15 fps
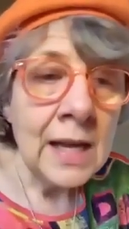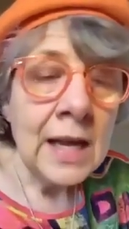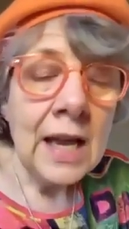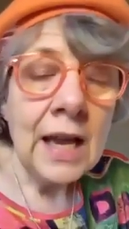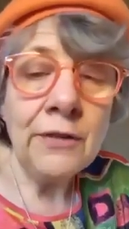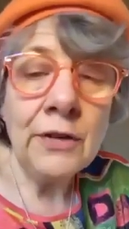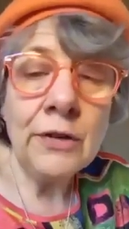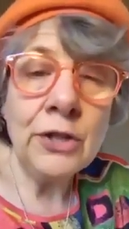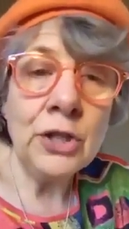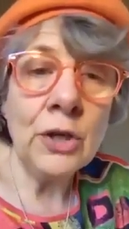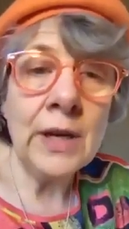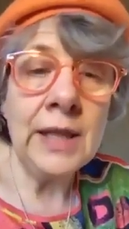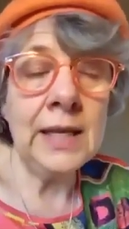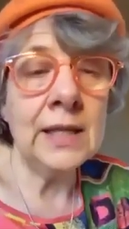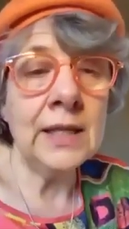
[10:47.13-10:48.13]
If you're
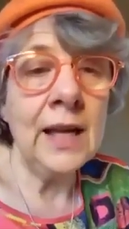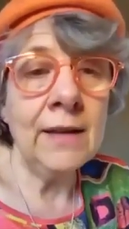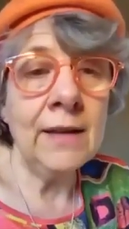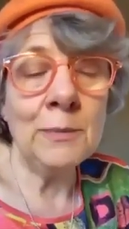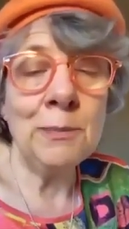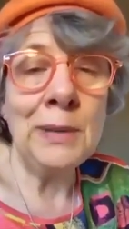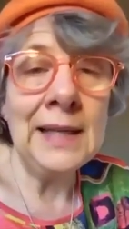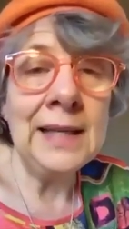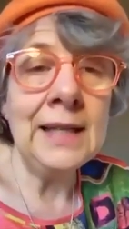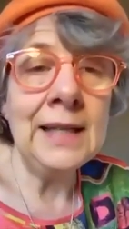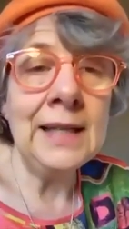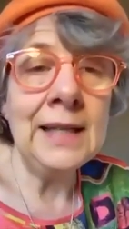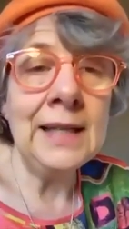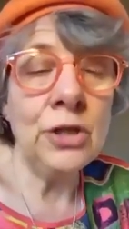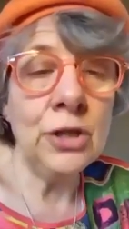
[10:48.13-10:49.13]
enjoying these lives, please
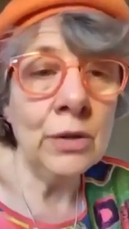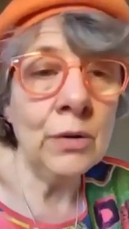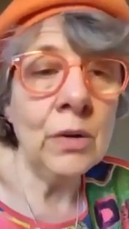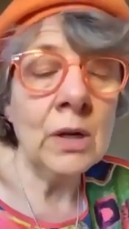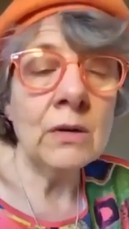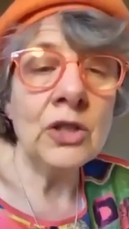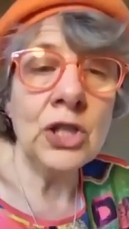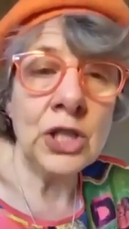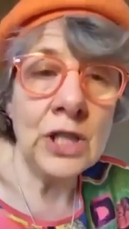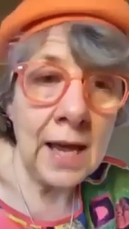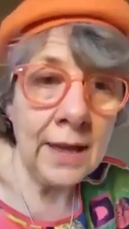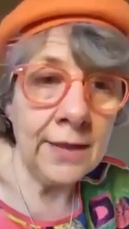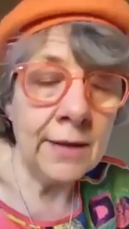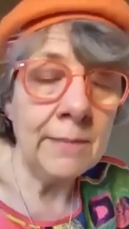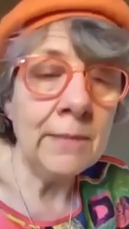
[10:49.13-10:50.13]
do
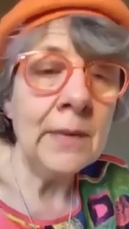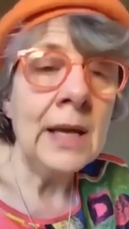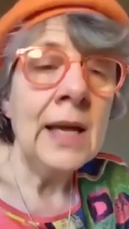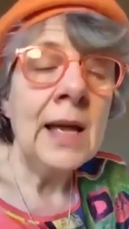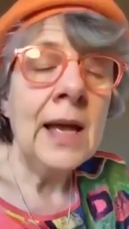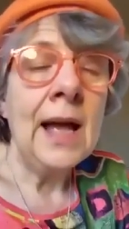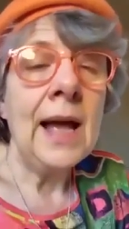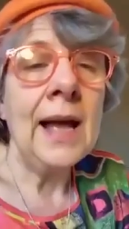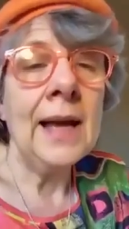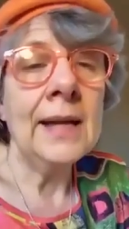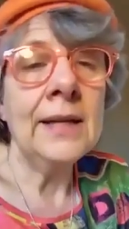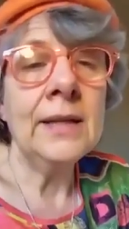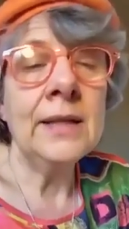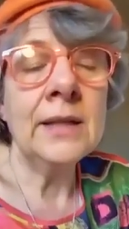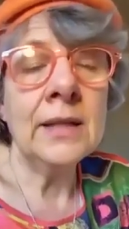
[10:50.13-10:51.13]
share them
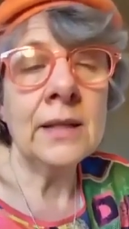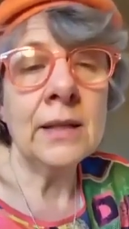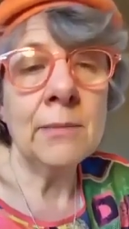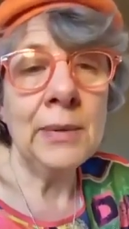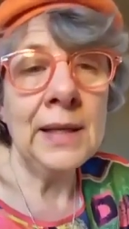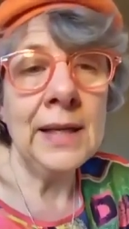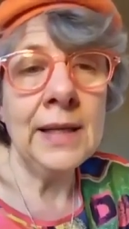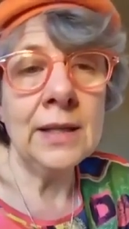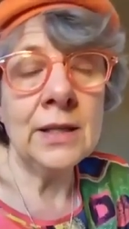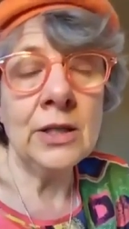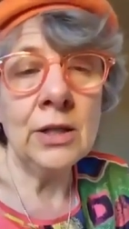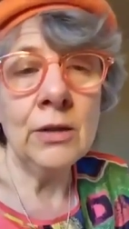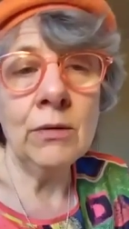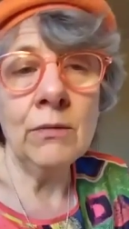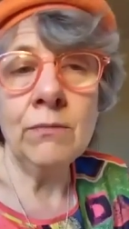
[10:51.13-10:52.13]
and please
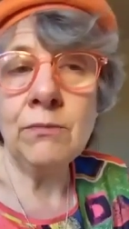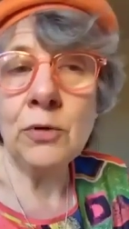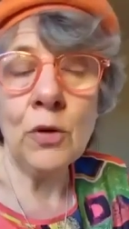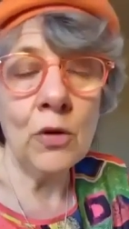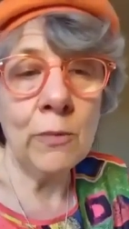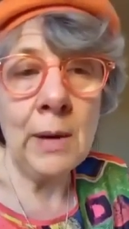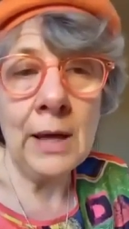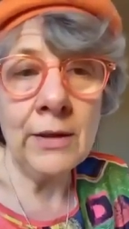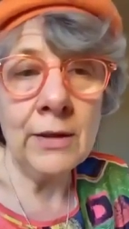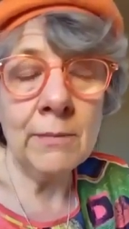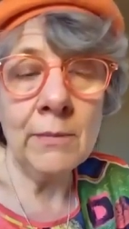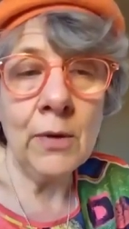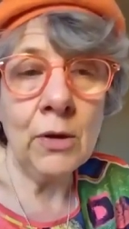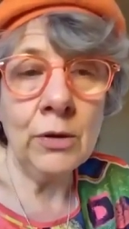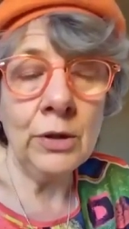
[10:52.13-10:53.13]
do talk about
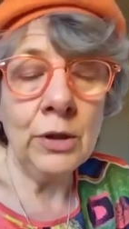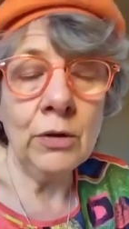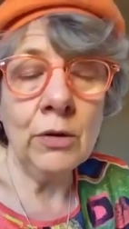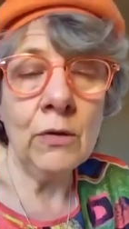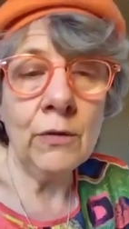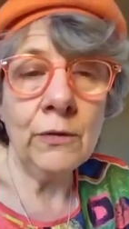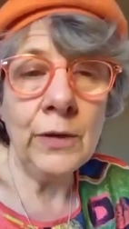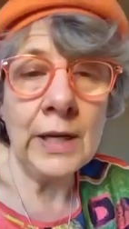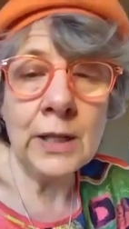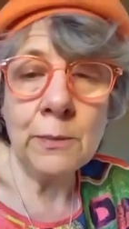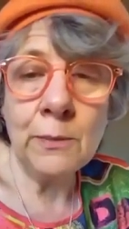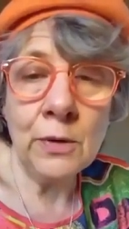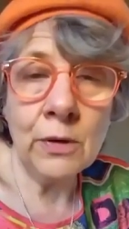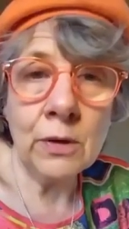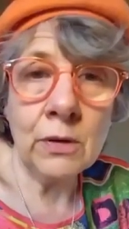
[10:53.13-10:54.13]
them on your
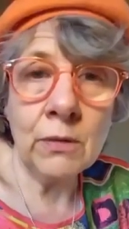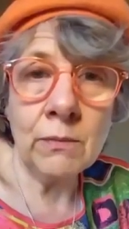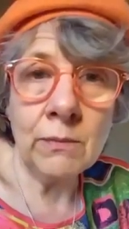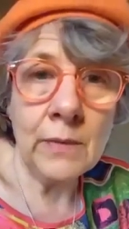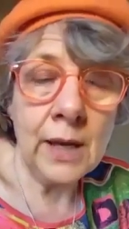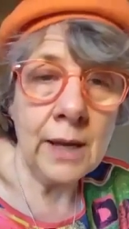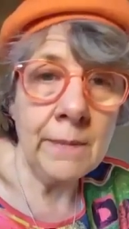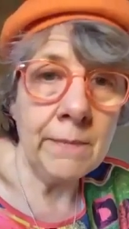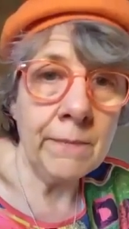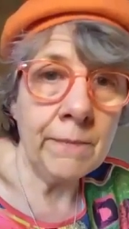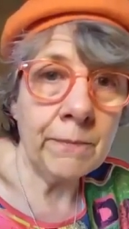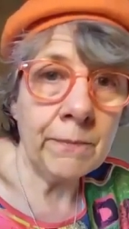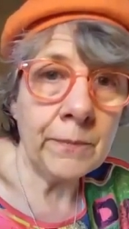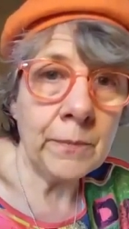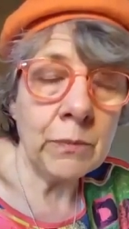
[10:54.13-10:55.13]
Facebook um,
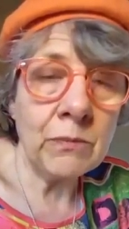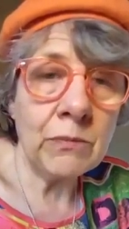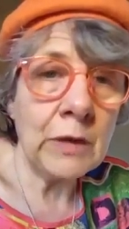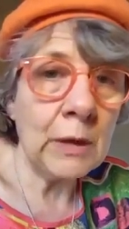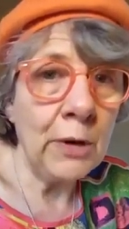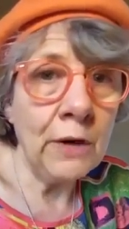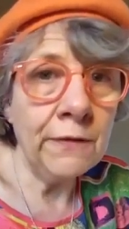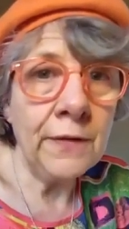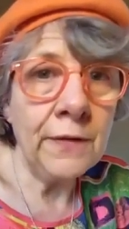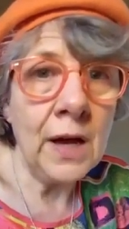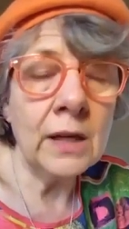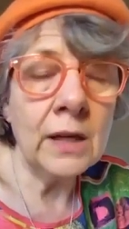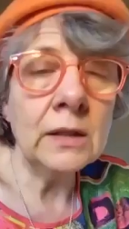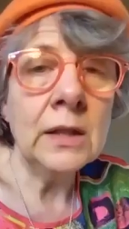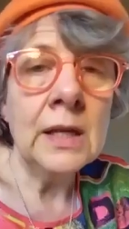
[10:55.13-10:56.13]

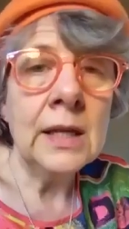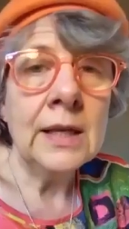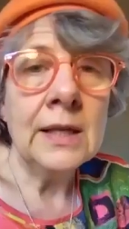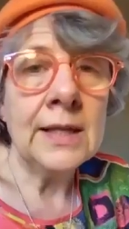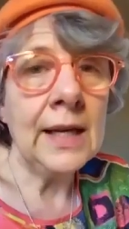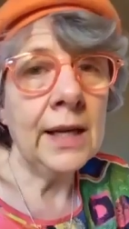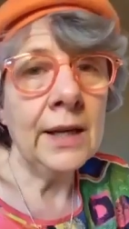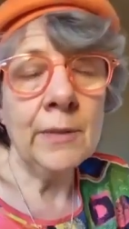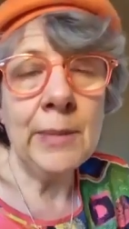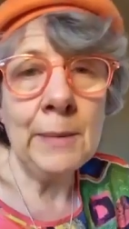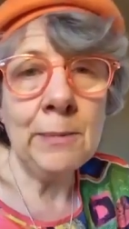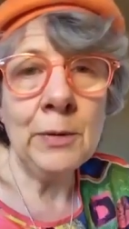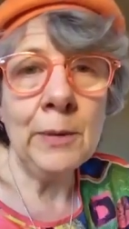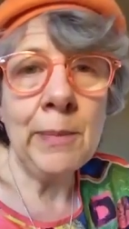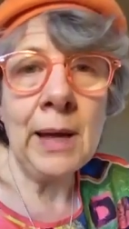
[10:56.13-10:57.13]
profile. Tell other
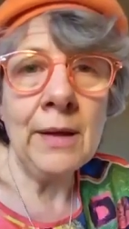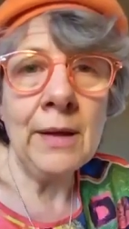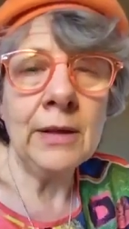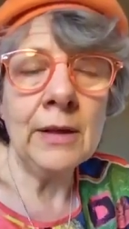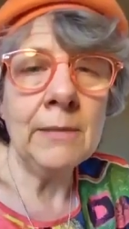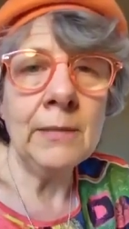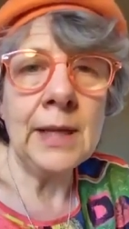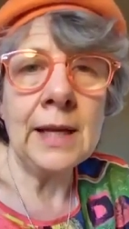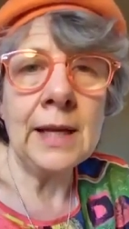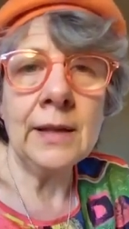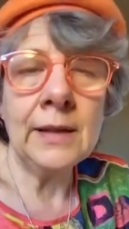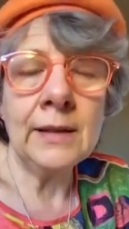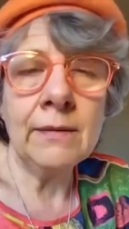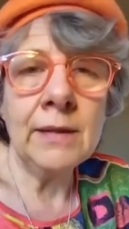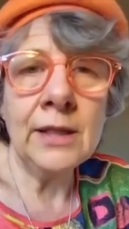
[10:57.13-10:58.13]
people about them, let,
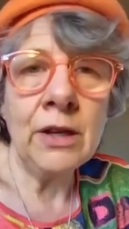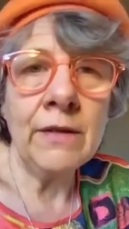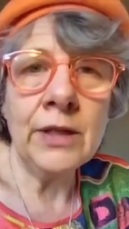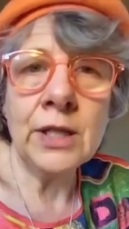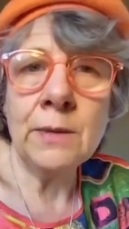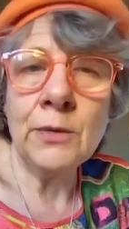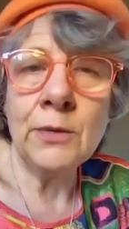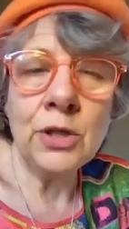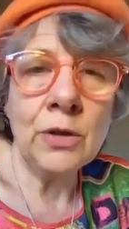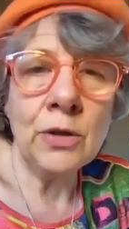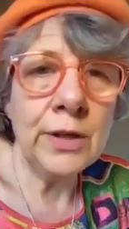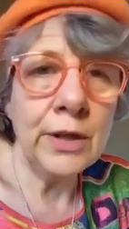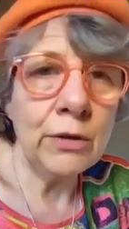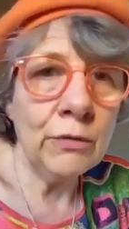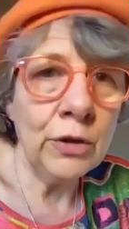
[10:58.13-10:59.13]
encourage them to
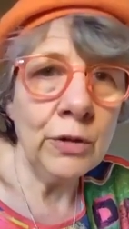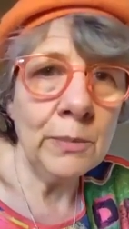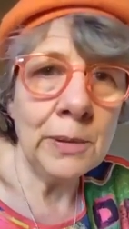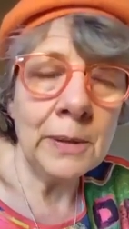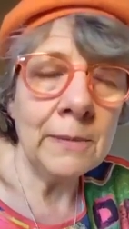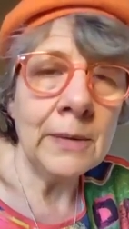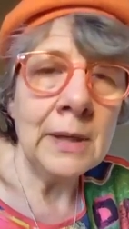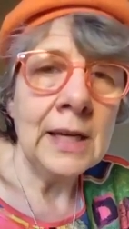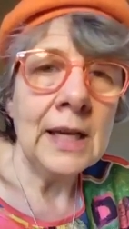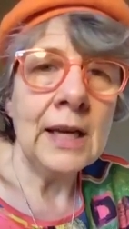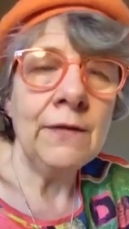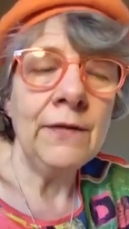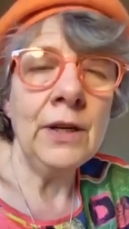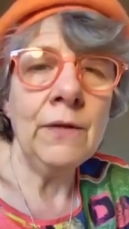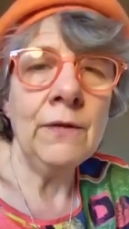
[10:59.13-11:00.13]
join the group
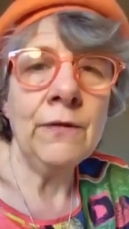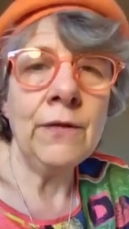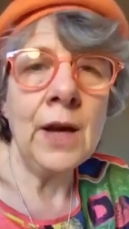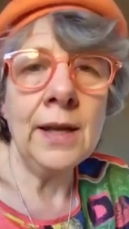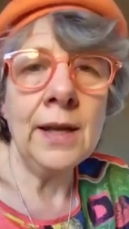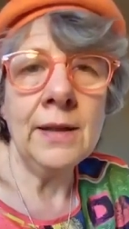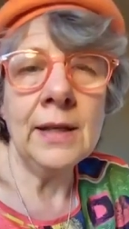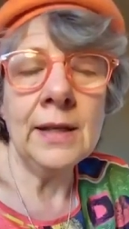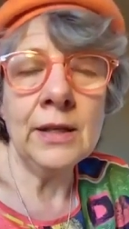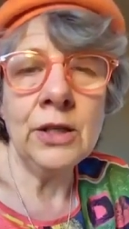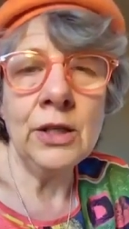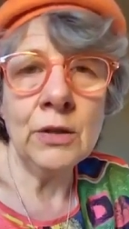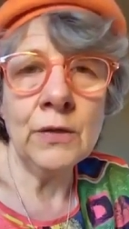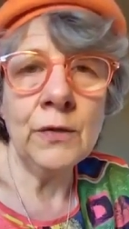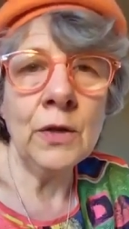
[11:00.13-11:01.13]
if you find it's
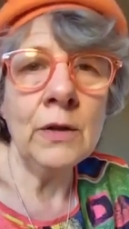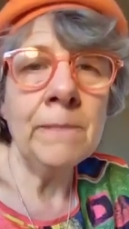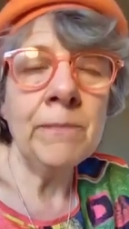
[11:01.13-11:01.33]
useful.